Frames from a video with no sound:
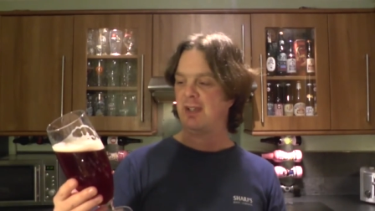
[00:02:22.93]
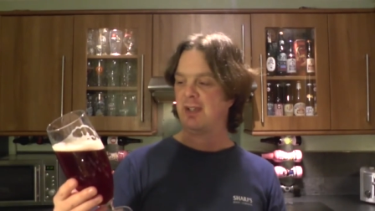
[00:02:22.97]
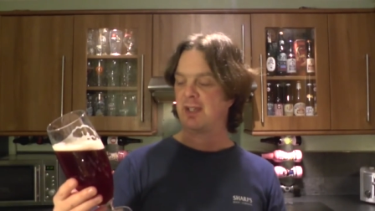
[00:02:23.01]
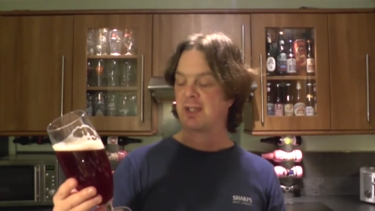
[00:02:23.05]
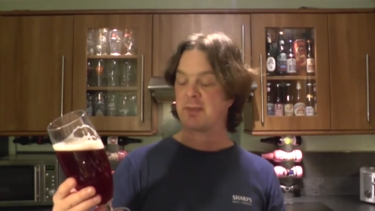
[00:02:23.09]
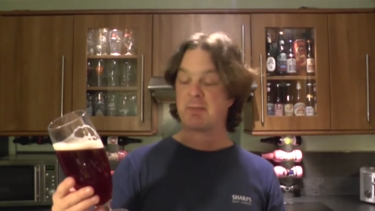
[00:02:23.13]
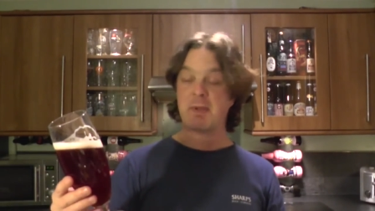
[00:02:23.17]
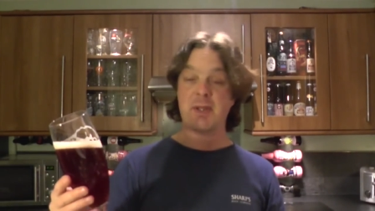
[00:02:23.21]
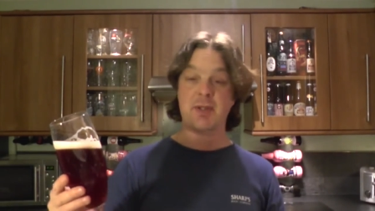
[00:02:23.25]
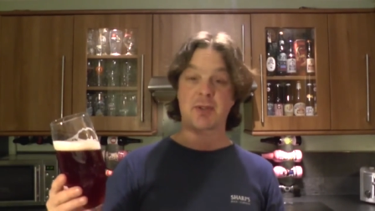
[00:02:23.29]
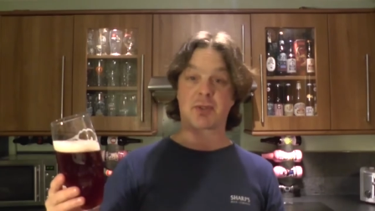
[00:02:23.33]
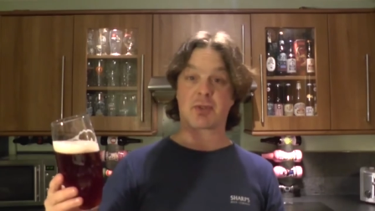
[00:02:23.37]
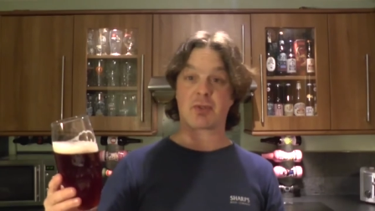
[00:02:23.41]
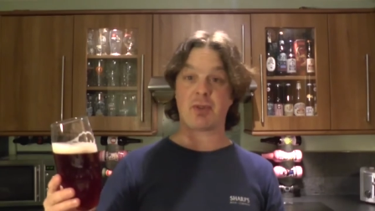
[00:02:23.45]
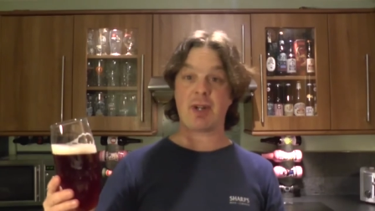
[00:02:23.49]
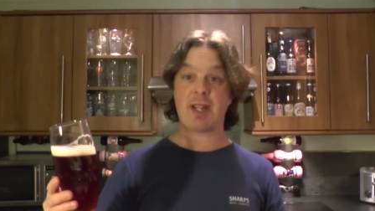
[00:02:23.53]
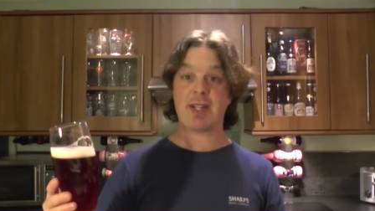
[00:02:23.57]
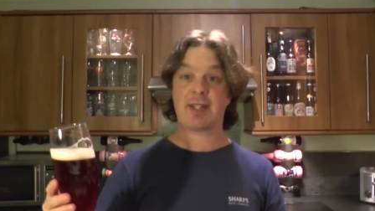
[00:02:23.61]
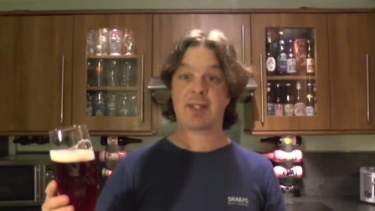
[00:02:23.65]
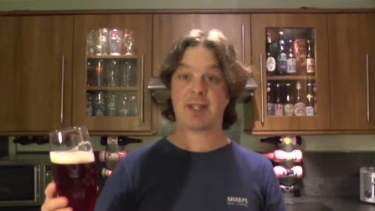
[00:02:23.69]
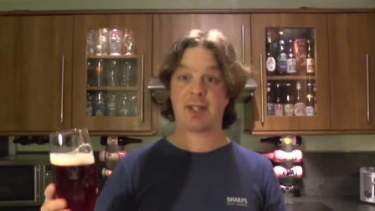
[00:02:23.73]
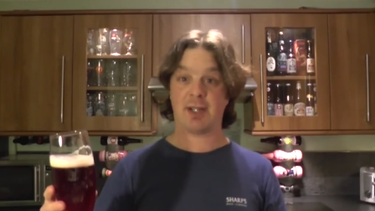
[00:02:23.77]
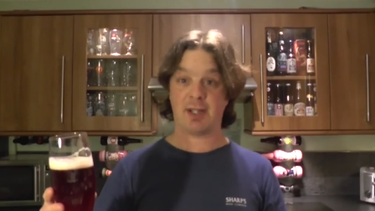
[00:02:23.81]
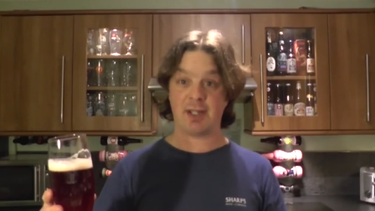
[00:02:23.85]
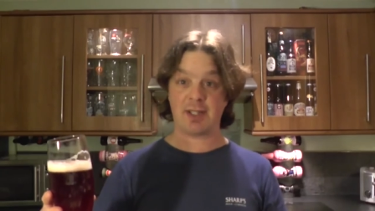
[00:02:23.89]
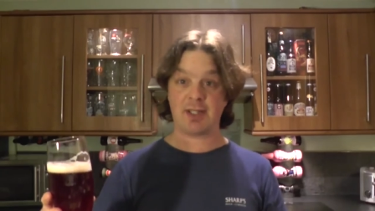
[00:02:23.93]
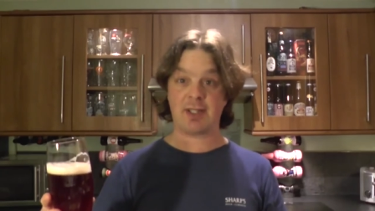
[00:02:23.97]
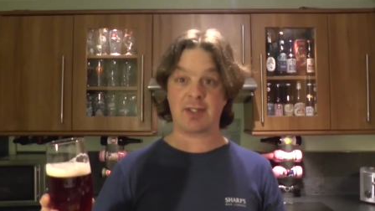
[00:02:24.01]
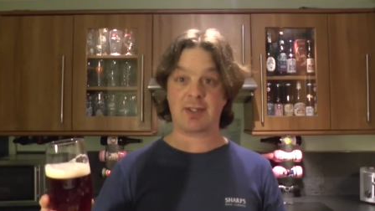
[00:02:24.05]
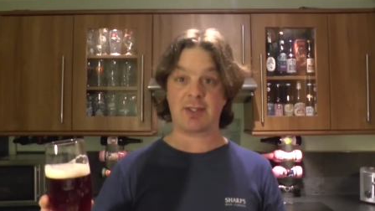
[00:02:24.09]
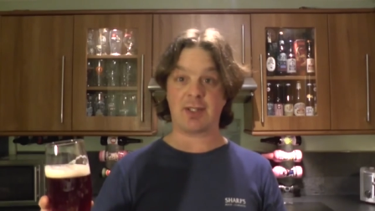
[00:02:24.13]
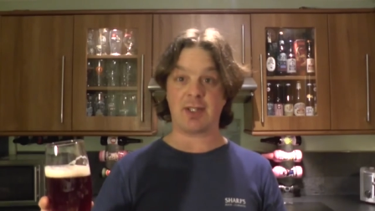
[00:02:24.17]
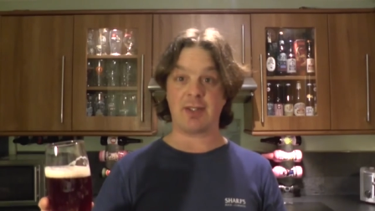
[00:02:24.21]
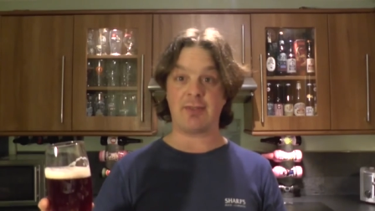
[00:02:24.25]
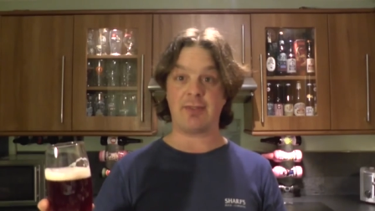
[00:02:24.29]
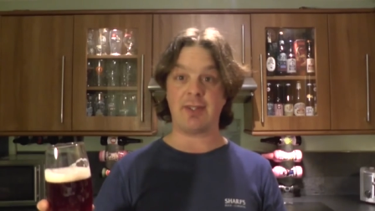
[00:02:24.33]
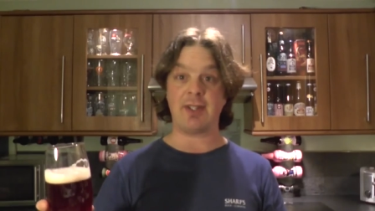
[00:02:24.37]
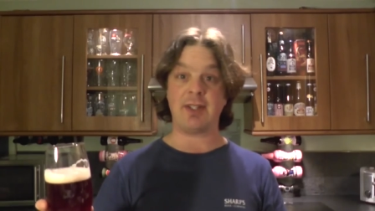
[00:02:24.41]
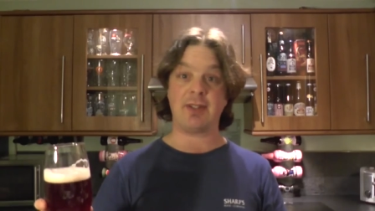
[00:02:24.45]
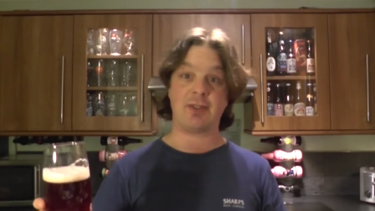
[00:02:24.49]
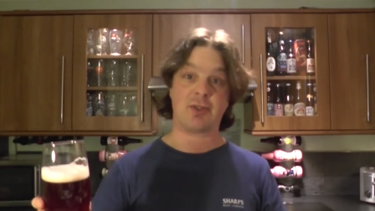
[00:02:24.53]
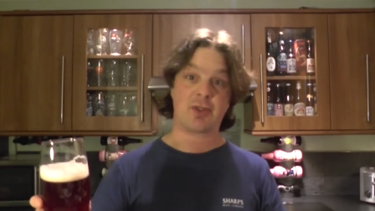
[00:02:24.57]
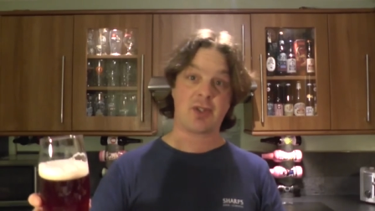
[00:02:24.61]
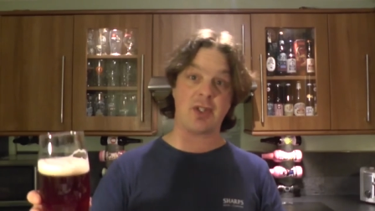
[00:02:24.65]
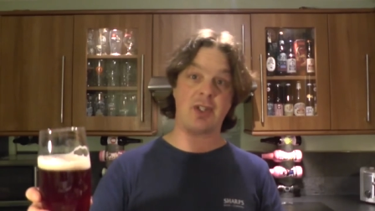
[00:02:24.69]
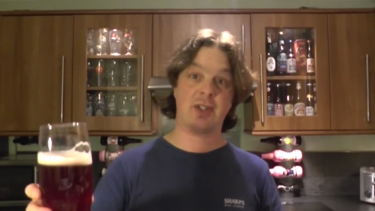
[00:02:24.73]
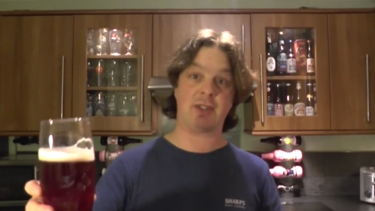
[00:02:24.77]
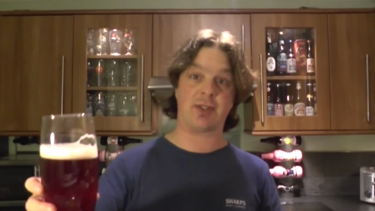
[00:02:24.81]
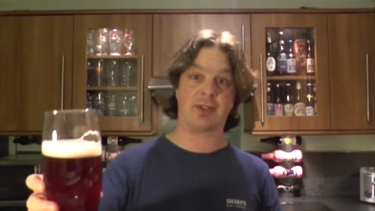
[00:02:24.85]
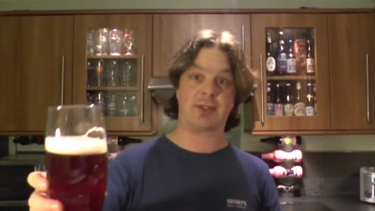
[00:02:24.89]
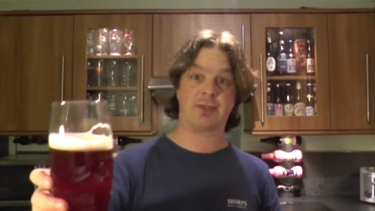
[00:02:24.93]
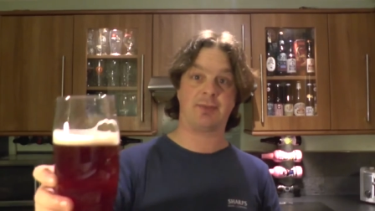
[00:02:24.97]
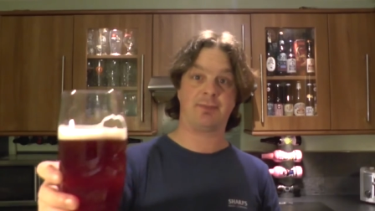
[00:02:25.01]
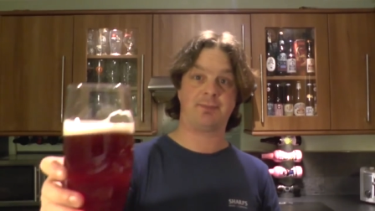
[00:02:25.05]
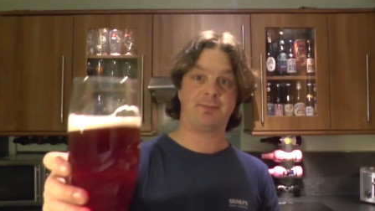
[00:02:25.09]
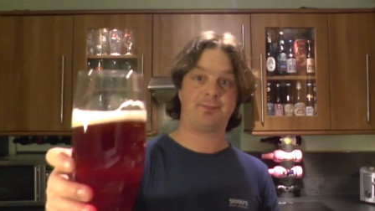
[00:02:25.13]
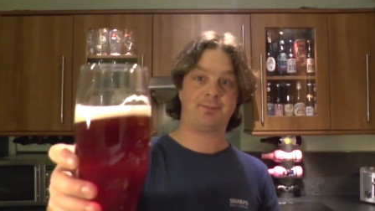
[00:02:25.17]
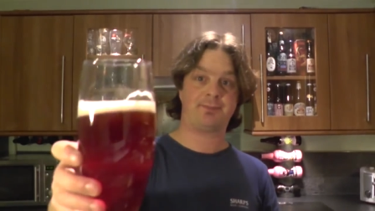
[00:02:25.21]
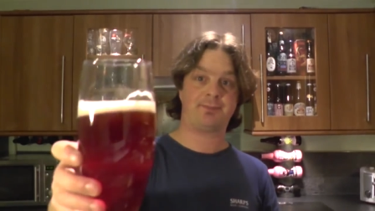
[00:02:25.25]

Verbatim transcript: It smells great. I'm going to dive in. Cheers.